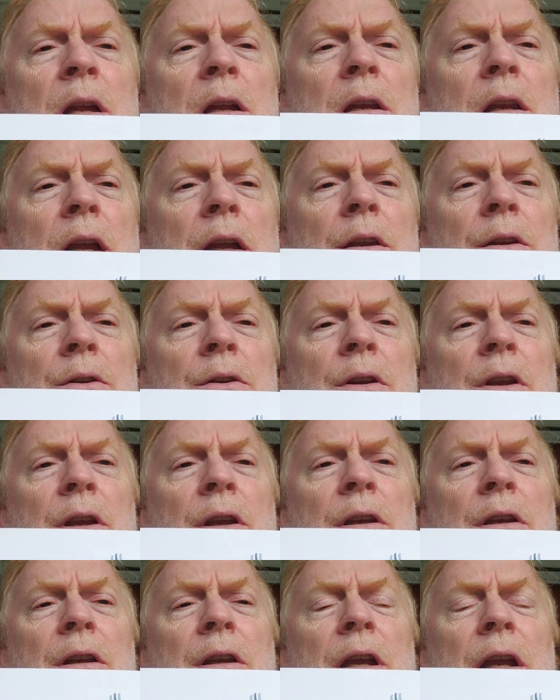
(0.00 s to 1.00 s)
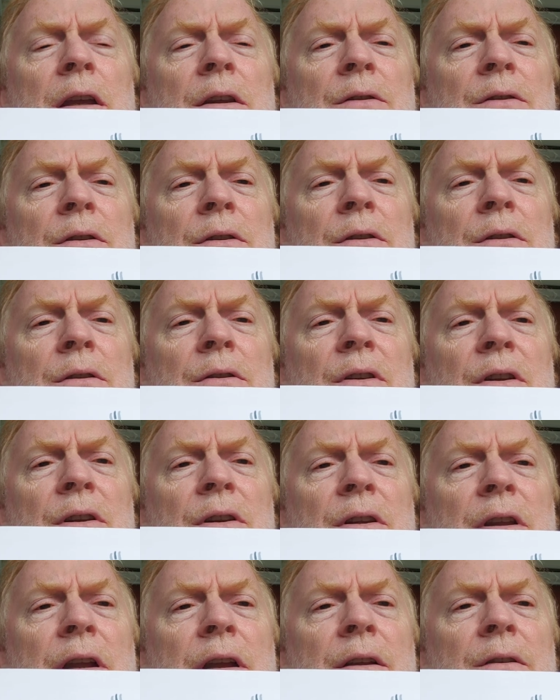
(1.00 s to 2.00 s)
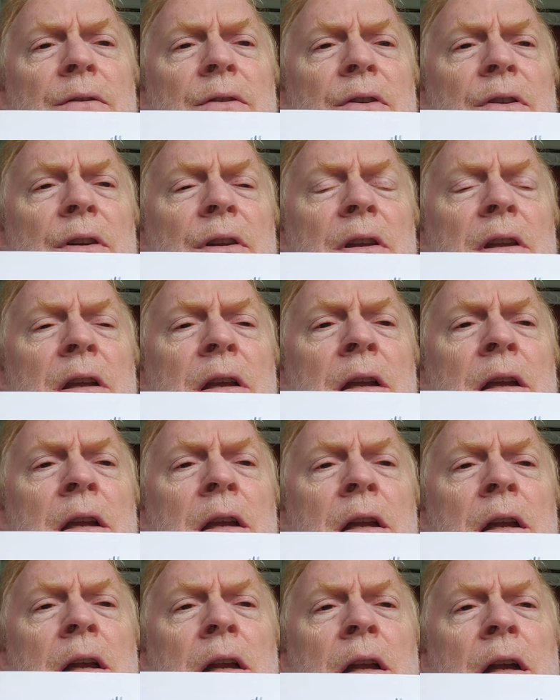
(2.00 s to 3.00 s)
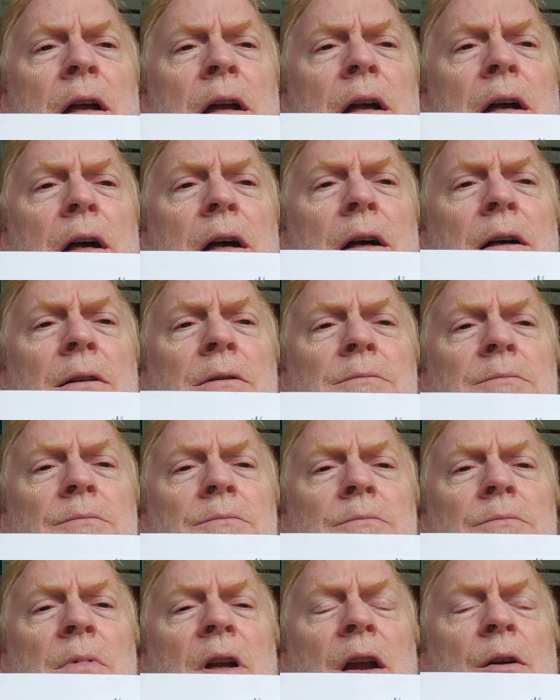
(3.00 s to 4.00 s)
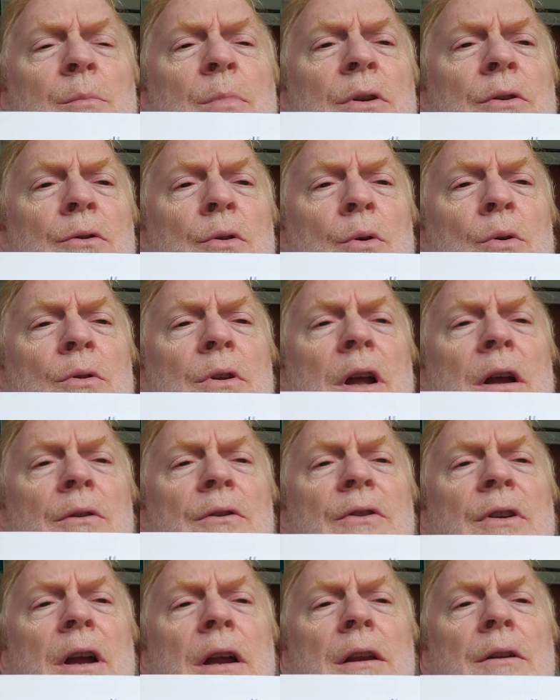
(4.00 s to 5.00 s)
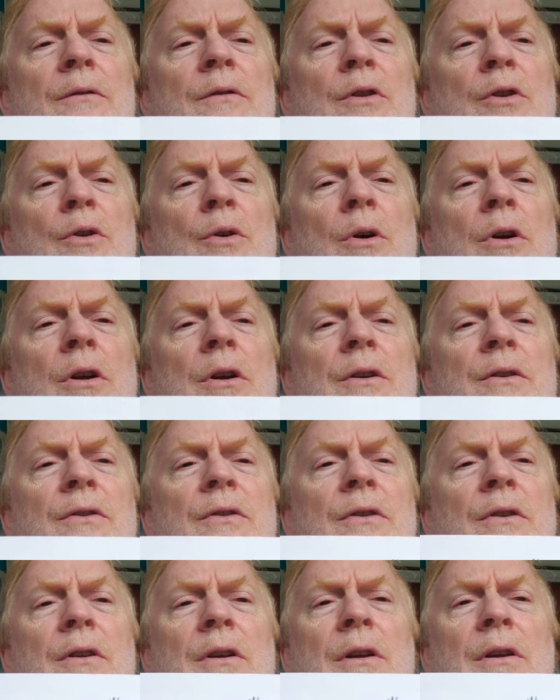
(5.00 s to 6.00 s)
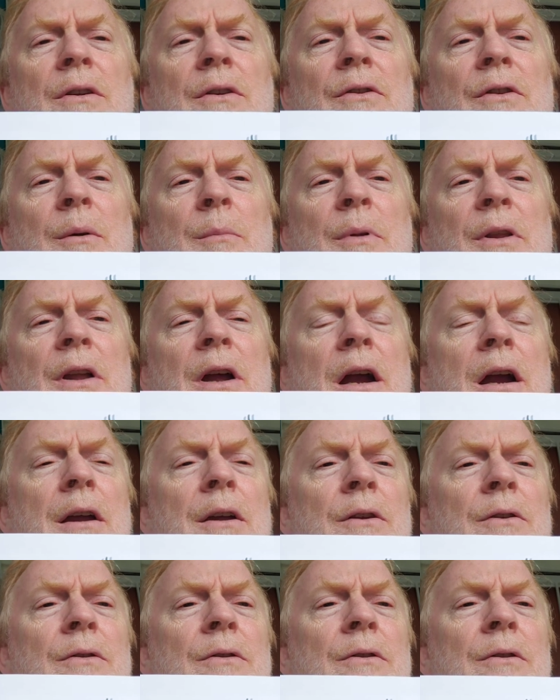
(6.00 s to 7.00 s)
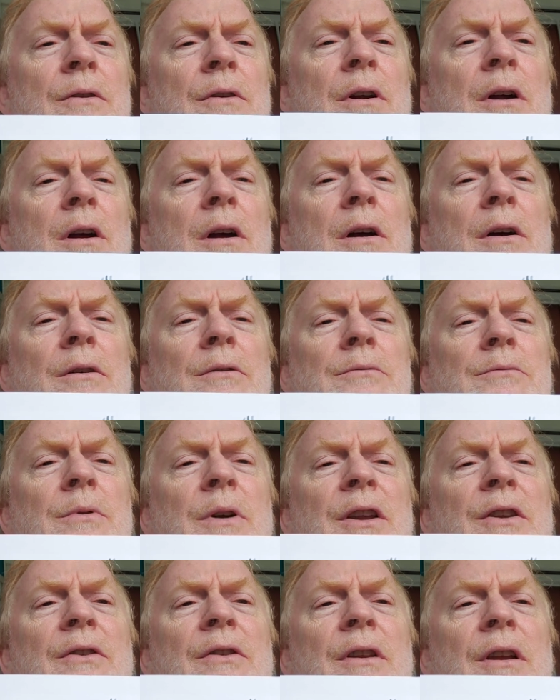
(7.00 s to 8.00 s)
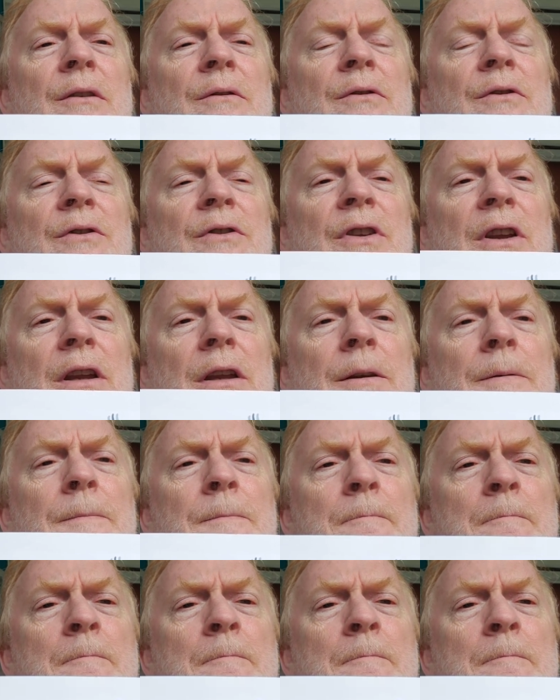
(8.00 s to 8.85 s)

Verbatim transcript: 19 cases and deaths and uh, I've been told outside of New York some of the highest uh, rates they've seen